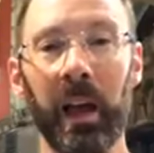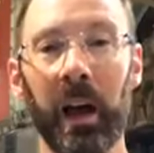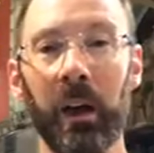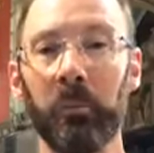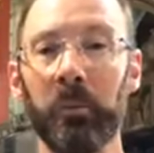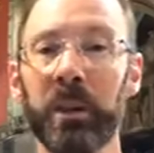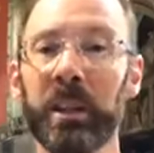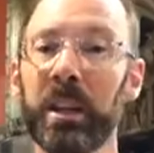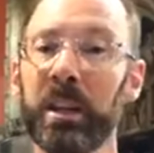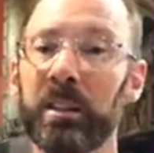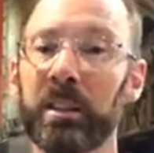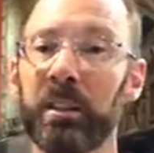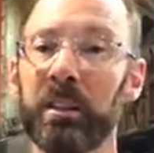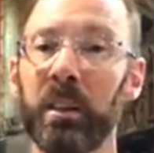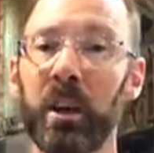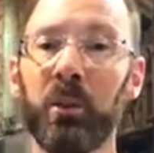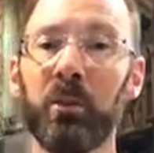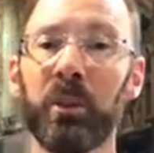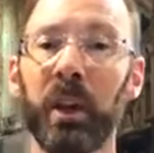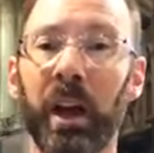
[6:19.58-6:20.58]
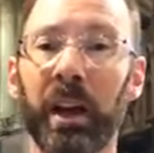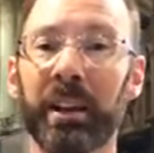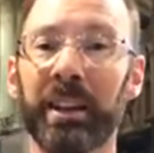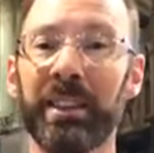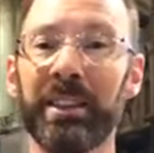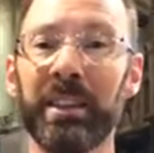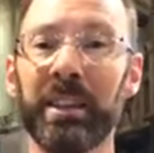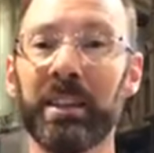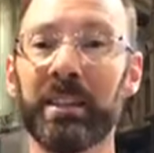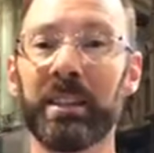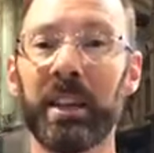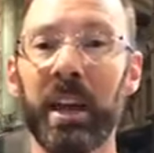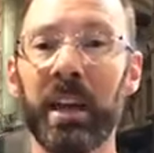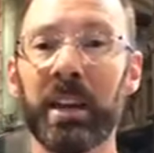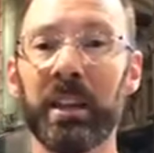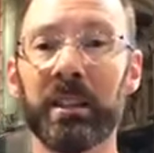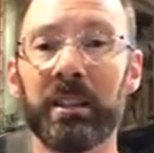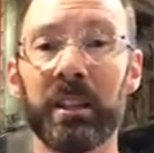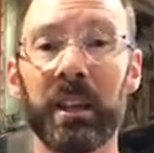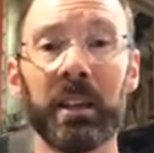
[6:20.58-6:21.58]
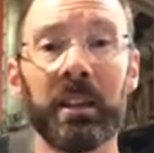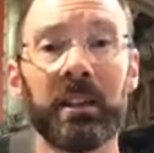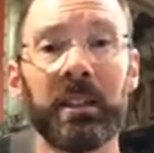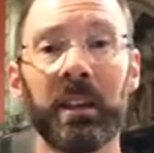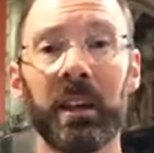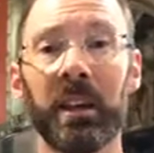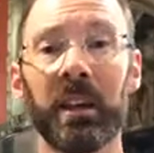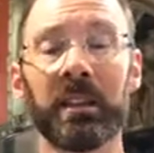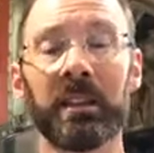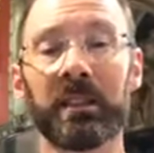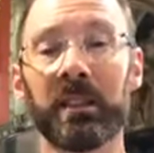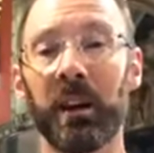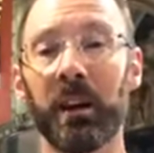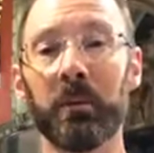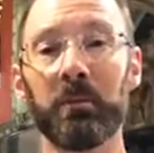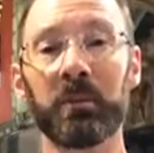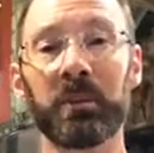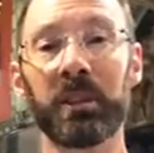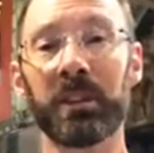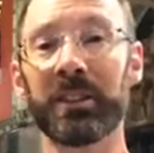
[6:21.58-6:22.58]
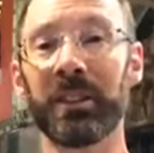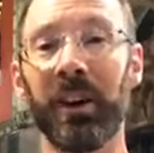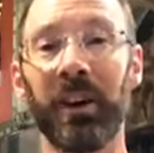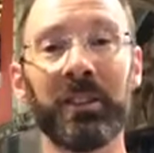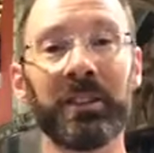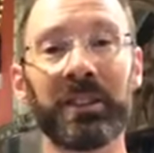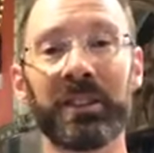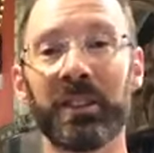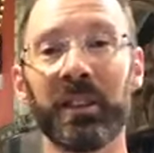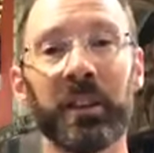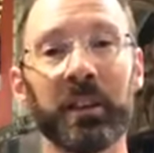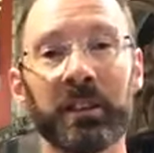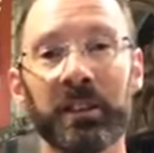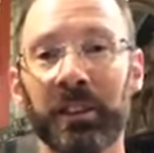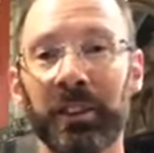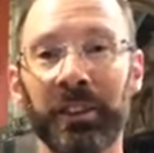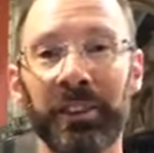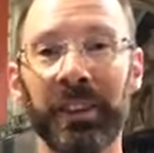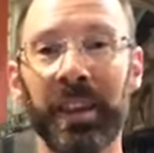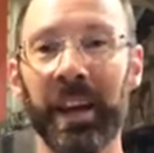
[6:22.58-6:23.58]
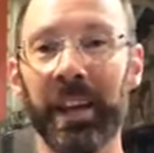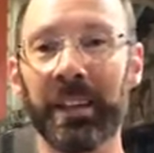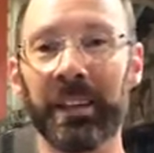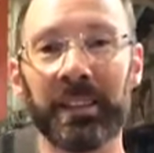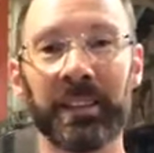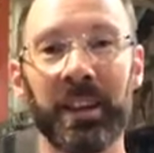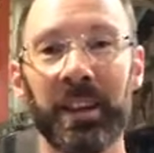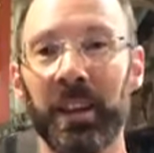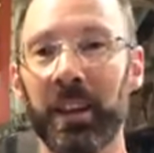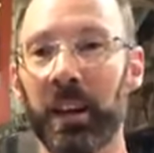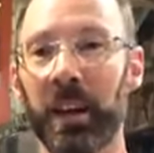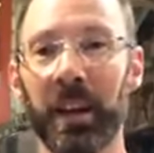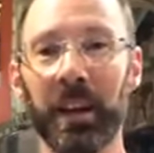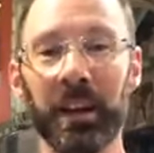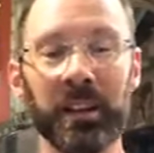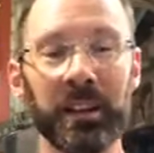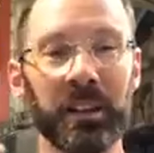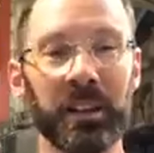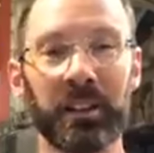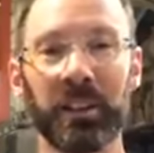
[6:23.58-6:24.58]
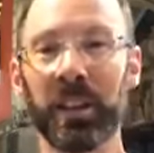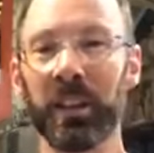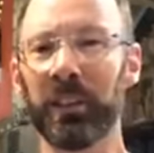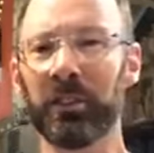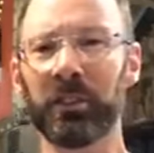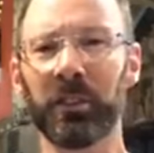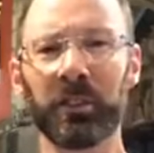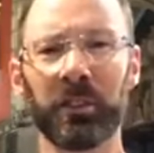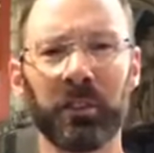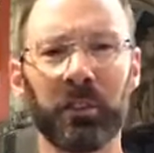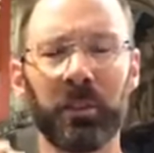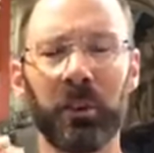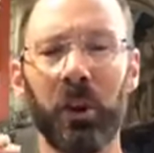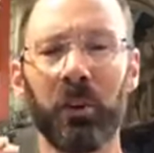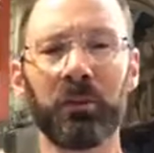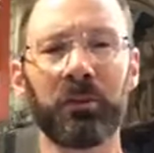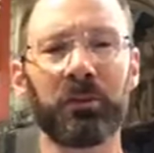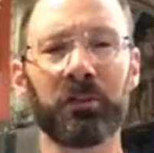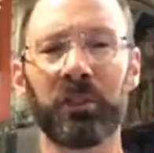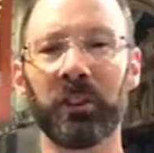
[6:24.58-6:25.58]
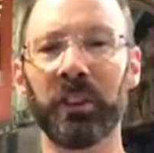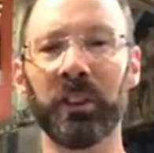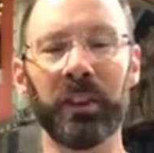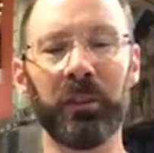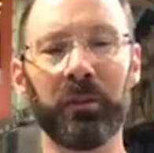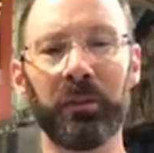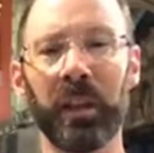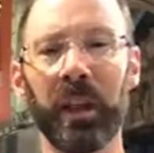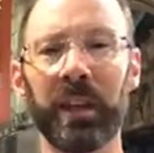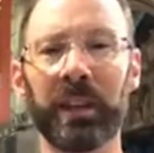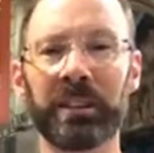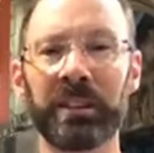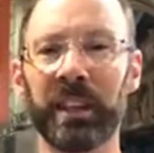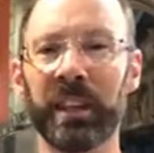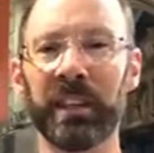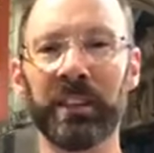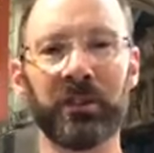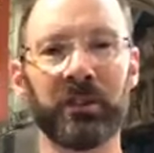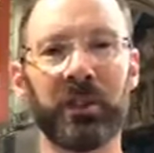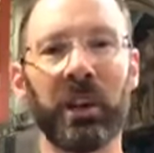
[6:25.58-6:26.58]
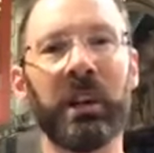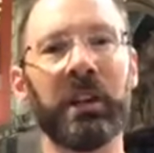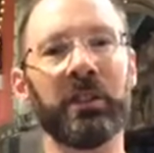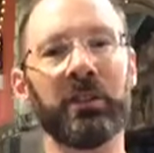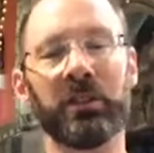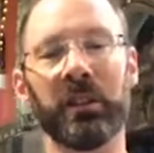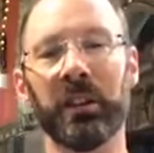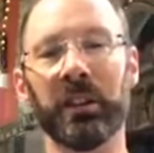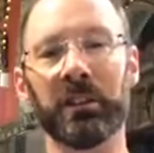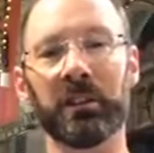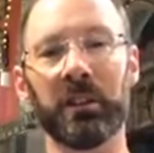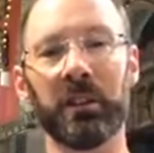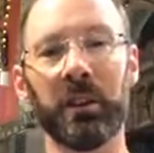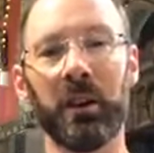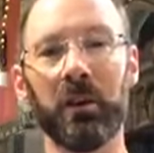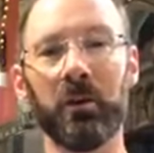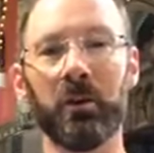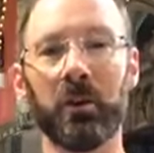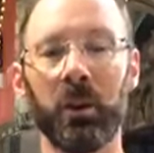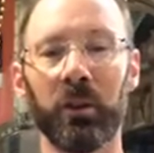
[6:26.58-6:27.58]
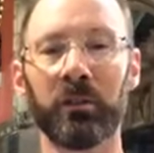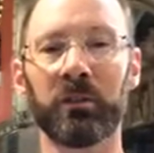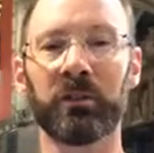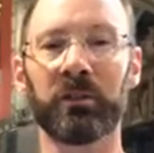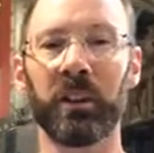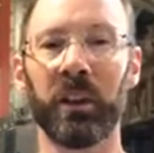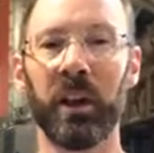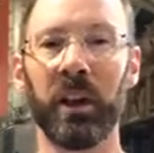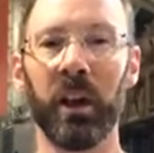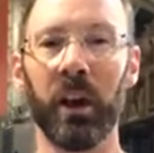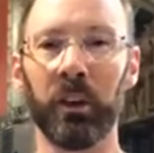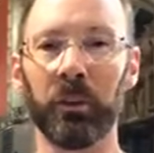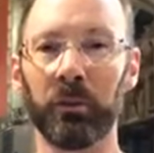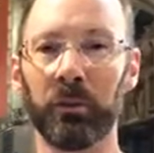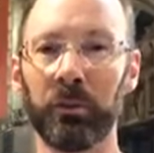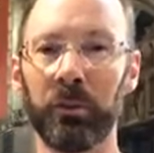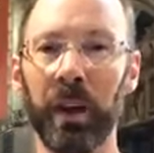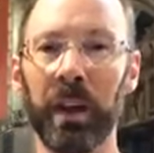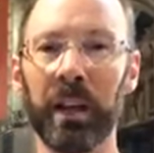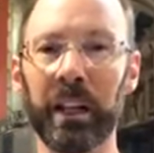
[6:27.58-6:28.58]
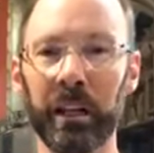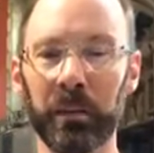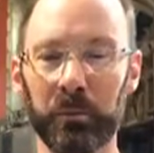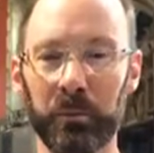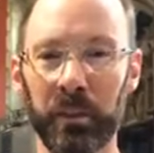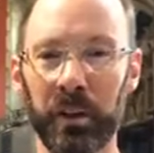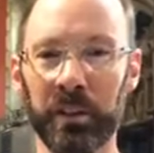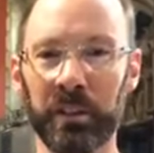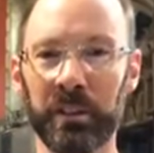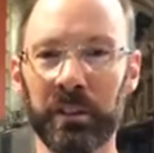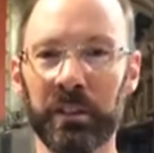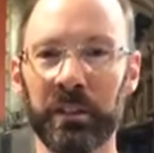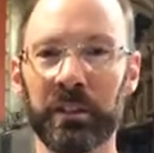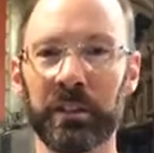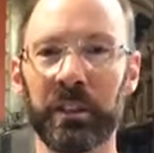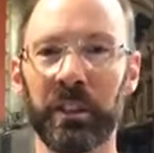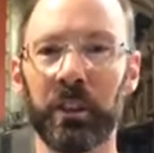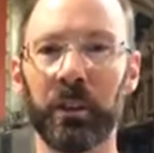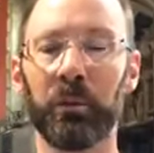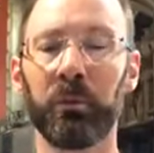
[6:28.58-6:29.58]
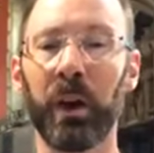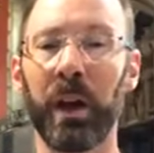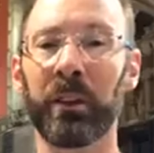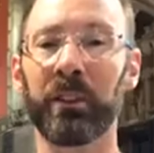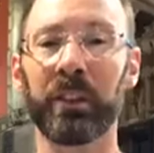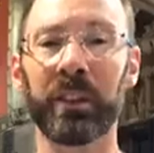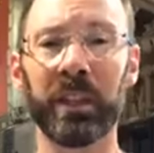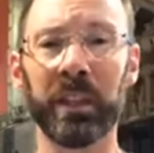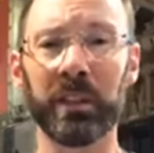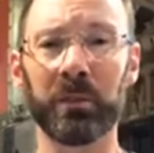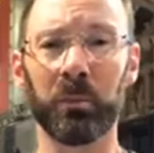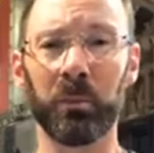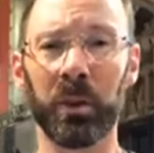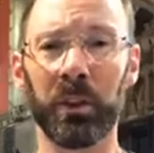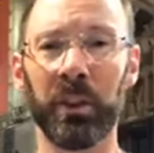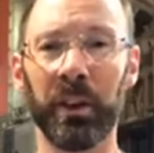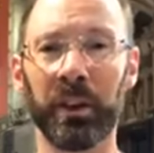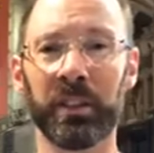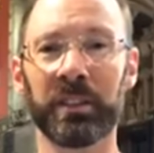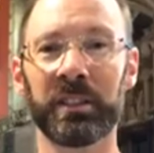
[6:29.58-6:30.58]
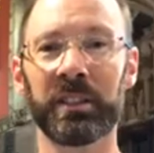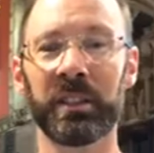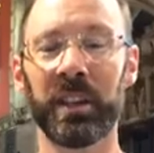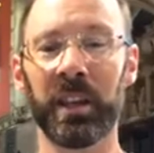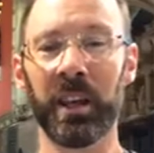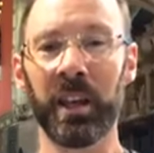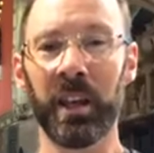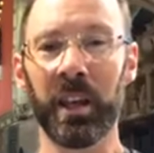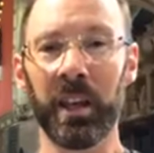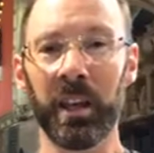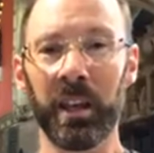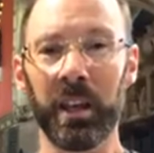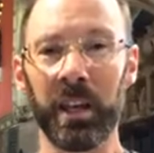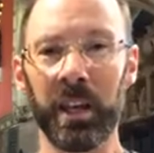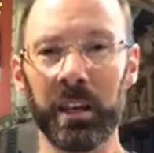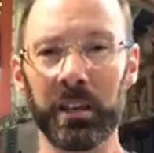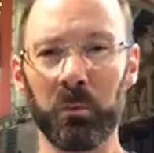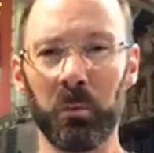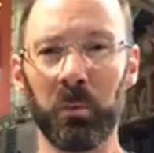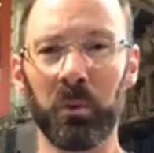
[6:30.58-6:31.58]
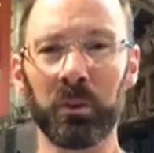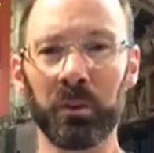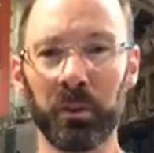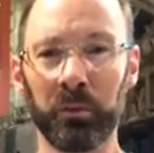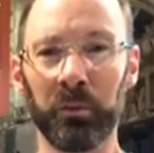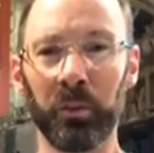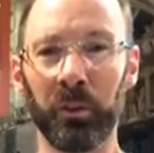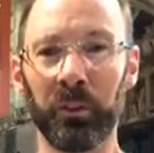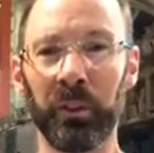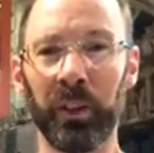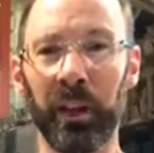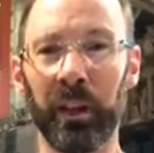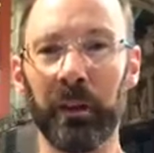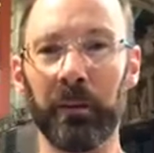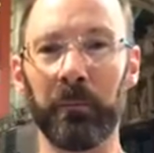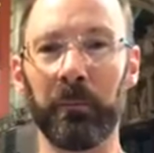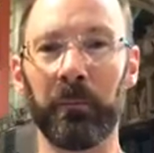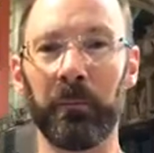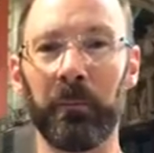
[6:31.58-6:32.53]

And we need to know that in these days, in times that are uncertain and in things that are constantly flexing and changing, to know God's unfailing presence and the fact that he's with us is a wonderful thing.